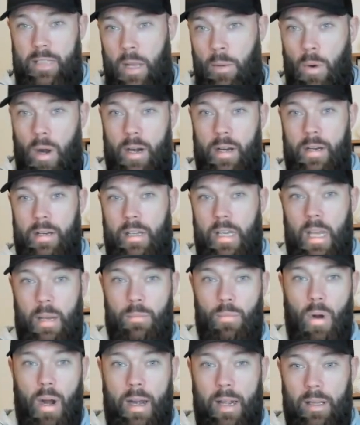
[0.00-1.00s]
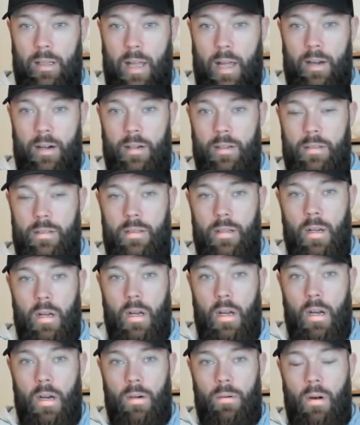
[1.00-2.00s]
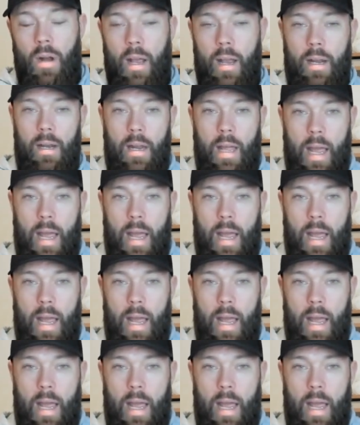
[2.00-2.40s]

They wanted to keep writing letters, right?